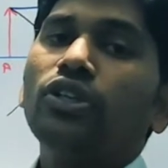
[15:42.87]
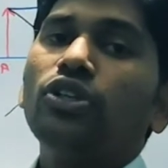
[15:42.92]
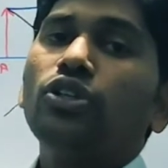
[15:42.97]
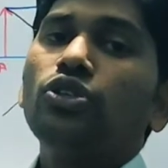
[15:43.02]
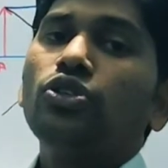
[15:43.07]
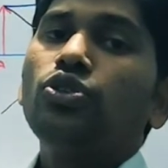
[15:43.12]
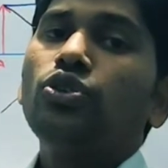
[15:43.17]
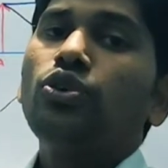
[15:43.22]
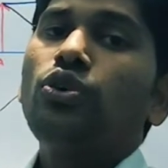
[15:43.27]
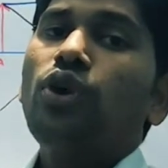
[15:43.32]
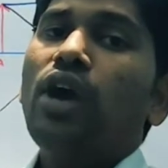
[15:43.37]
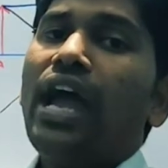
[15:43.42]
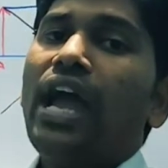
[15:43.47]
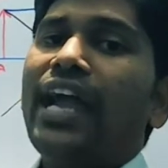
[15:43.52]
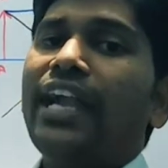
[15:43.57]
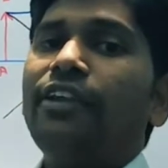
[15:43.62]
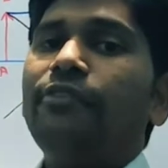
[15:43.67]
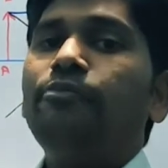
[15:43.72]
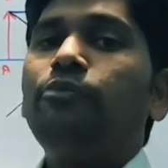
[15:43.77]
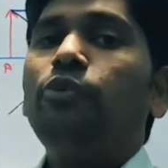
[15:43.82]
so
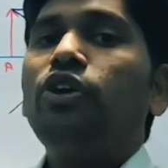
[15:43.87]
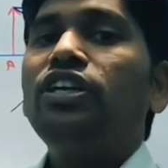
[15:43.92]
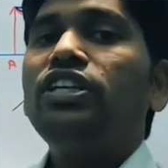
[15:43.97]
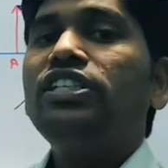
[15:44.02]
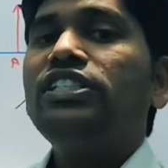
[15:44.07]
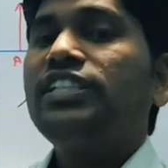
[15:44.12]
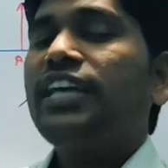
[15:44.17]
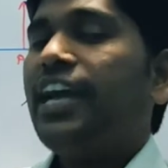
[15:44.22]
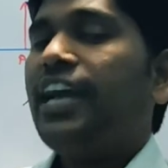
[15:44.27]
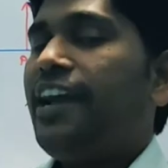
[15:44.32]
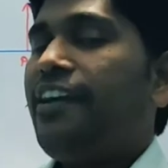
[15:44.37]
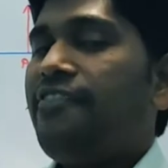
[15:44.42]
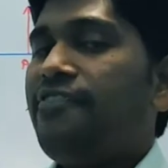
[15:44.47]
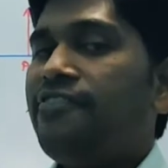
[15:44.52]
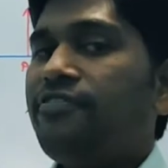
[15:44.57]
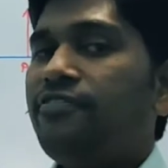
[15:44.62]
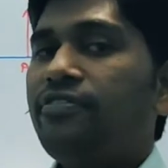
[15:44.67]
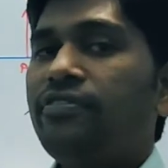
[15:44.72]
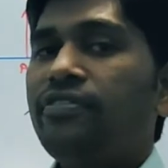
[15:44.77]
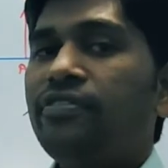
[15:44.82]
at point F
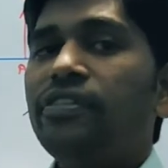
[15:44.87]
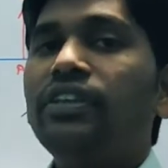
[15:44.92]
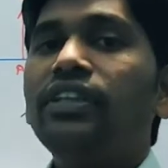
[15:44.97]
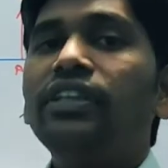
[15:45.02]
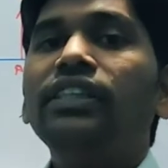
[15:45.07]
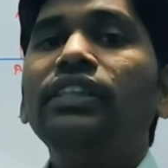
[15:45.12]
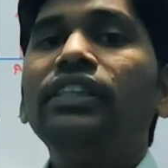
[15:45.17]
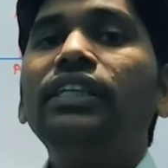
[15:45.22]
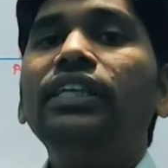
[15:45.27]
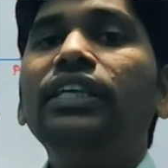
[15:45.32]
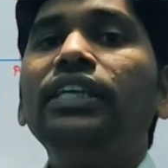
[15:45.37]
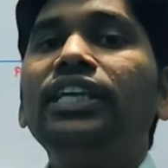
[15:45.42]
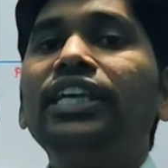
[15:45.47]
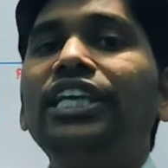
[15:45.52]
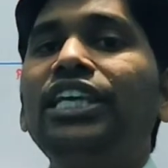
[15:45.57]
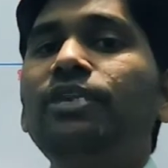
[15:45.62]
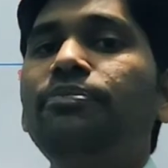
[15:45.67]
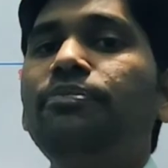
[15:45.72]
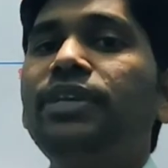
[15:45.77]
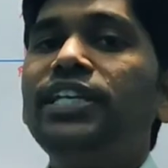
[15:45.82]
the
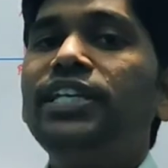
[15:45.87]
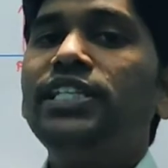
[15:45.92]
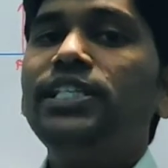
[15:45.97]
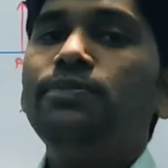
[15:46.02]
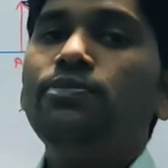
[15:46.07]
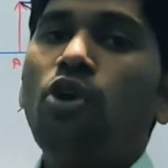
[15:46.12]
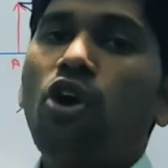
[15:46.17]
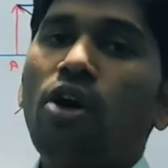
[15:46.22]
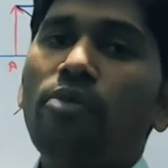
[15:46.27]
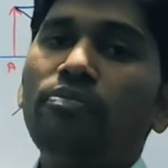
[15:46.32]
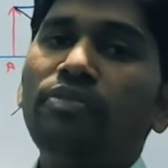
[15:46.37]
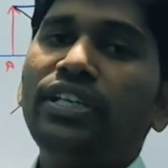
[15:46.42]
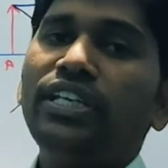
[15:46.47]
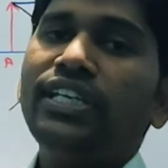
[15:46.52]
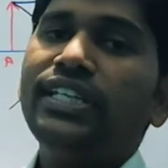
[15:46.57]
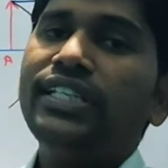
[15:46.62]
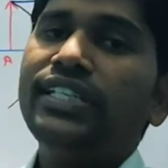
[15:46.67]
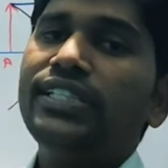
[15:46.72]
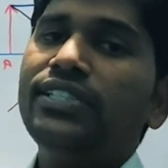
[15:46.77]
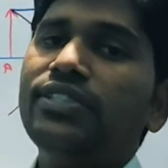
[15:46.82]
image formed
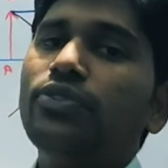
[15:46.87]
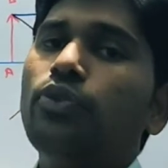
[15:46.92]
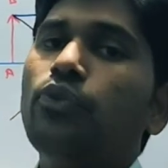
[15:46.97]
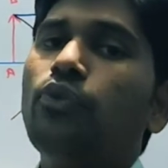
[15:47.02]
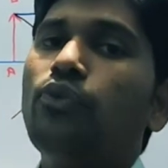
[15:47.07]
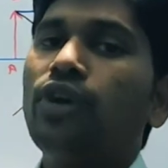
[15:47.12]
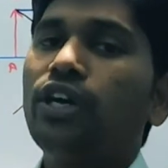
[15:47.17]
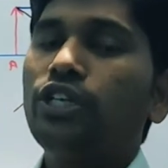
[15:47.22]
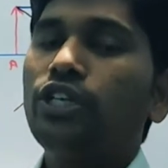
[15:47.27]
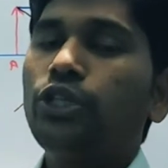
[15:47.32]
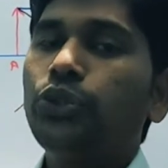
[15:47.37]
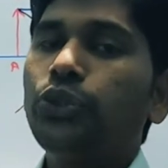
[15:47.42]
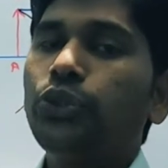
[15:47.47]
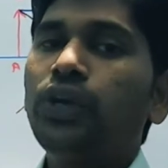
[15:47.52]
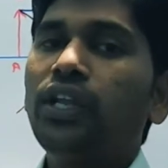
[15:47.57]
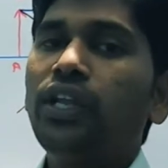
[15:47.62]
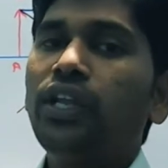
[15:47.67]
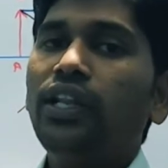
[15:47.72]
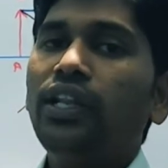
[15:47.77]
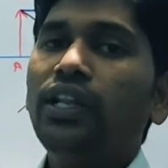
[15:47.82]
is
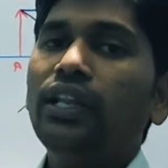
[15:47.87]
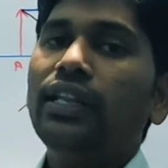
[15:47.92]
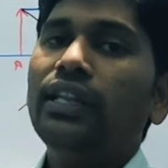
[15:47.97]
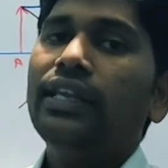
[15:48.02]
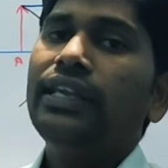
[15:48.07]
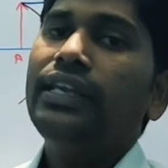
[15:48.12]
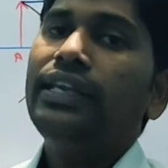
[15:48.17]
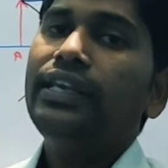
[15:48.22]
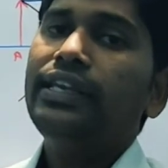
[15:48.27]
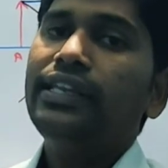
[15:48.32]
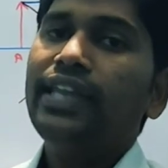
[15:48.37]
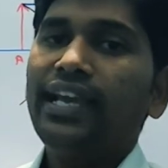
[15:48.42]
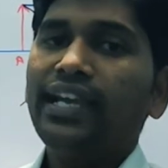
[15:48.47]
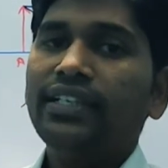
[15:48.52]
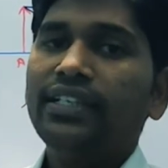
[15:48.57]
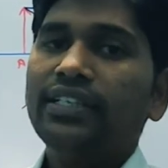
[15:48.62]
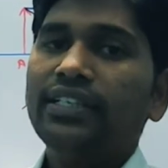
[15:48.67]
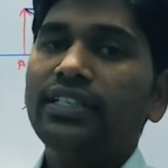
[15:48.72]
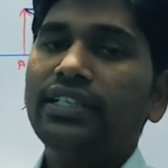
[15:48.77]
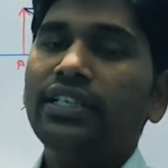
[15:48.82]
virtual,
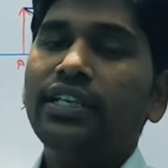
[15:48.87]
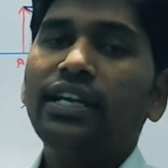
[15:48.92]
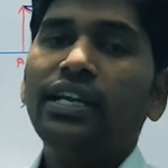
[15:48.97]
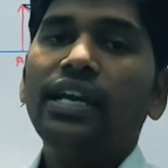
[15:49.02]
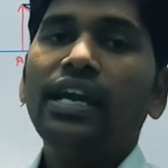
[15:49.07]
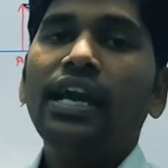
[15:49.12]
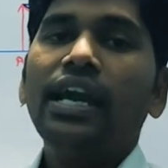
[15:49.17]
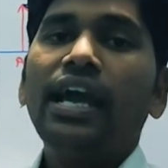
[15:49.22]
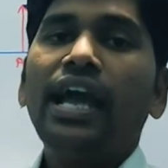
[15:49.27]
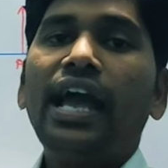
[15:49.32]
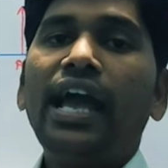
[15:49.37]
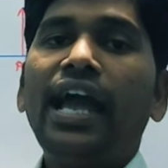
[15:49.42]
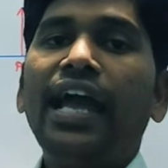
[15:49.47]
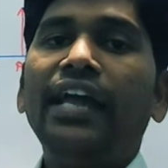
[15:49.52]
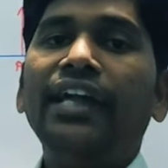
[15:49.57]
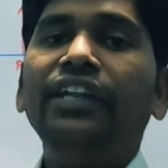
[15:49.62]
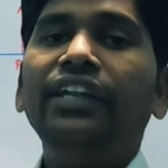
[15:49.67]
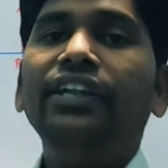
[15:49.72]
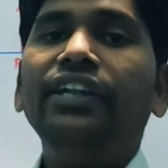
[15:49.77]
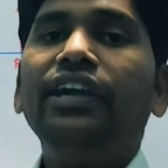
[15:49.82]
erect,
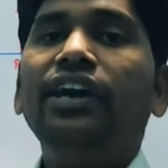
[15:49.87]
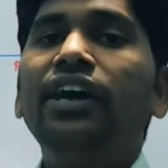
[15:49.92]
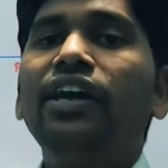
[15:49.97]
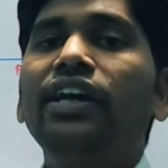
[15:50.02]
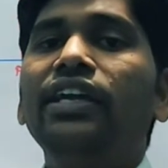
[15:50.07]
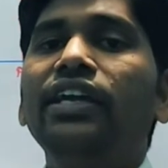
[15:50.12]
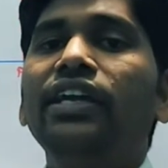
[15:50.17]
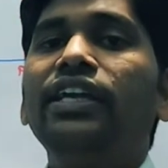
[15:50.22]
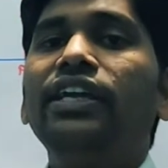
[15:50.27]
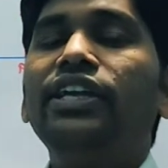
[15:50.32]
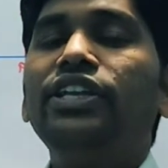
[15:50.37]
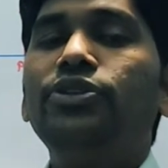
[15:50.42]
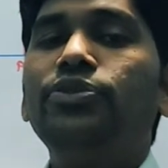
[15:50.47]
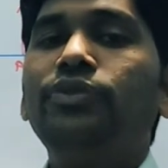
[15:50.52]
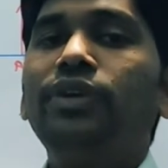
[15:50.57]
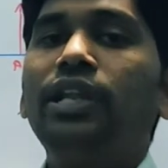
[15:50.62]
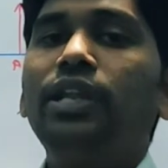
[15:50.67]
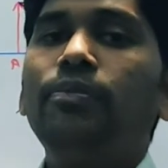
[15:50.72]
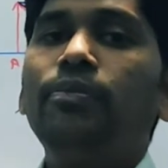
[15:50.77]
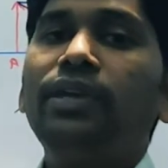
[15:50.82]
and it
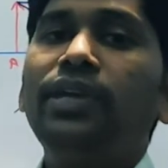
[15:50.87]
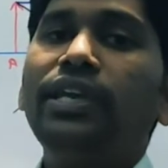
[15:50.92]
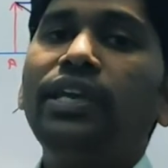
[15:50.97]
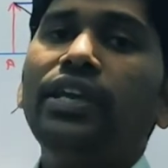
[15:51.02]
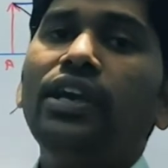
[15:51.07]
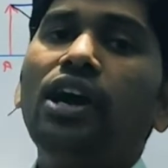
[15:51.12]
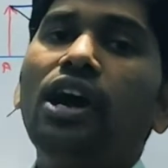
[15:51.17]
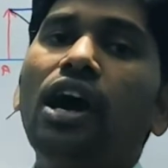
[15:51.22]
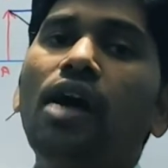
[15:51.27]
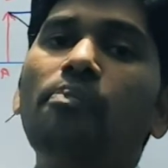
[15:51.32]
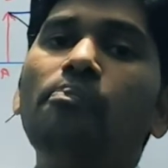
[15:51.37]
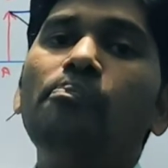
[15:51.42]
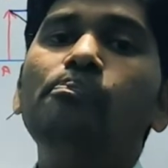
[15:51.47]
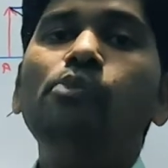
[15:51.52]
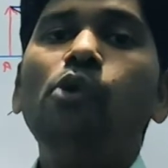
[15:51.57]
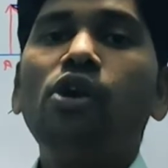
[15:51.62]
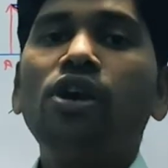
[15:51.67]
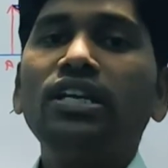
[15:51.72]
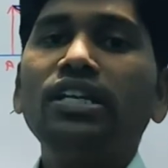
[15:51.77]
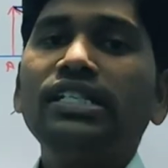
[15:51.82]
will be a
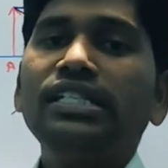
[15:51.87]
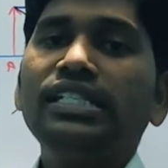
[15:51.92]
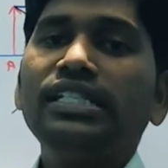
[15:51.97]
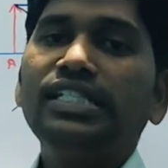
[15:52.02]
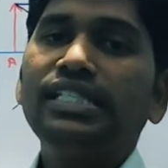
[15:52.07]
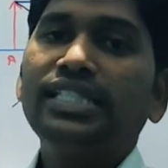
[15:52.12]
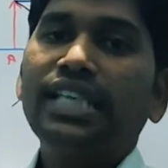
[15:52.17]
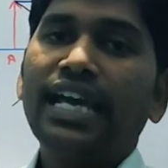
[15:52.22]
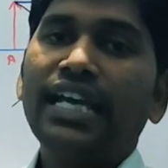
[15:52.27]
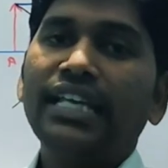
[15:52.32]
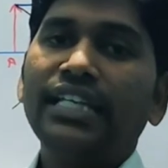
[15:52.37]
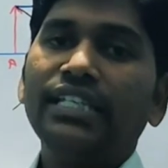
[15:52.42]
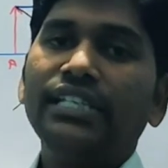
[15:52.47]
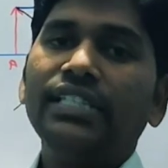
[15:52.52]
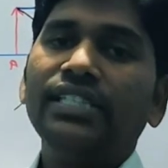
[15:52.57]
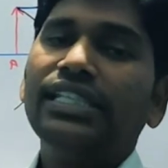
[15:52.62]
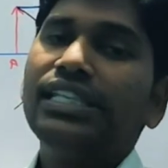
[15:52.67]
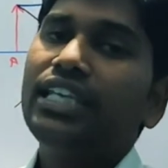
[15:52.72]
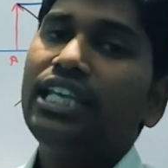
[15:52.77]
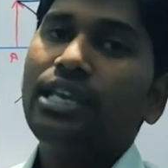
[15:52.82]
point
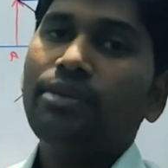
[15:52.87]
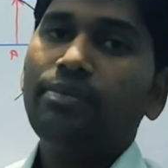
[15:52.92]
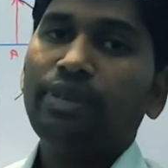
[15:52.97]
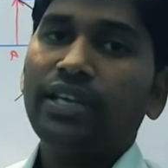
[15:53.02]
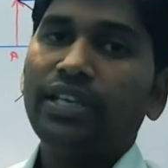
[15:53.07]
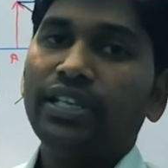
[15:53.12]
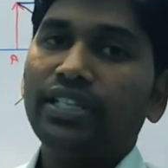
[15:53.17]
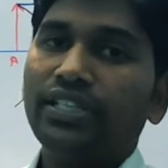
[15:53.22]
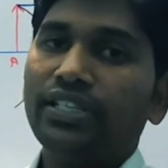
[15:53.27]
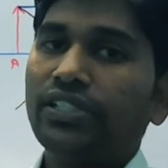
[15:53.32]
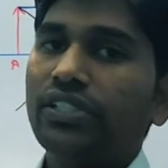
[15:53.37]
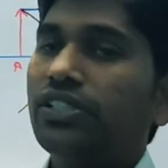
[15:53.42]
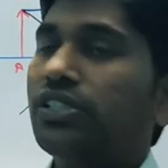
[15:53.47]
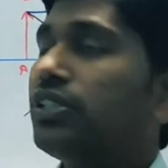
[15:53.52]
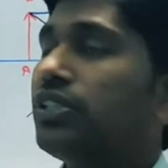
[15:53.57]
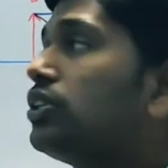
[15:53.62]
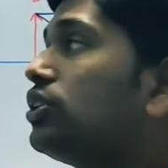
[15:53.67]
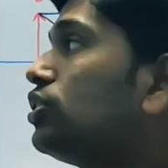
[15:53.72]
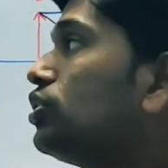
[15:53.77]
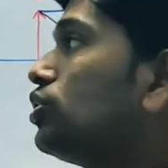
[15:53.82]
size image.
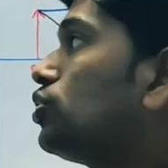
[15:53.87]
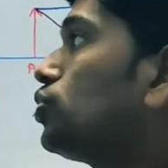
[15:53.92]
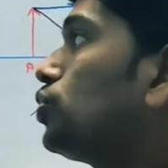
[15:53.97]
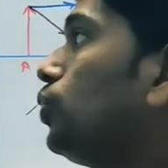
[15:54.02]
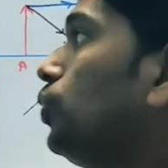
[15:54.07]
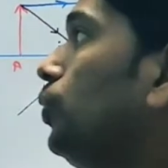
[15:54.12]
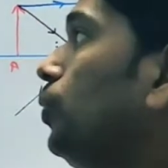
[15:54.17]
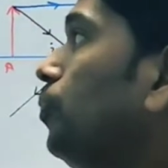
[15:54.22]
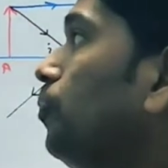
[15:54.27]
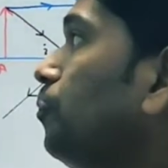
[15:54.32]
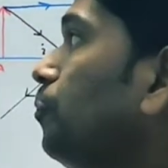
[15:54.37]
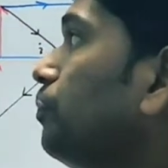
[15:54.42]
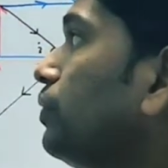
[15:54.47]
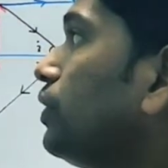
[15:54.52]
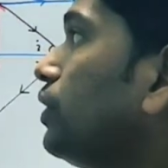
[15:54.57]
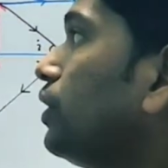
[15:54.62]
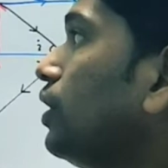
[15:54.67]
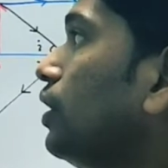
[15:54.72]
So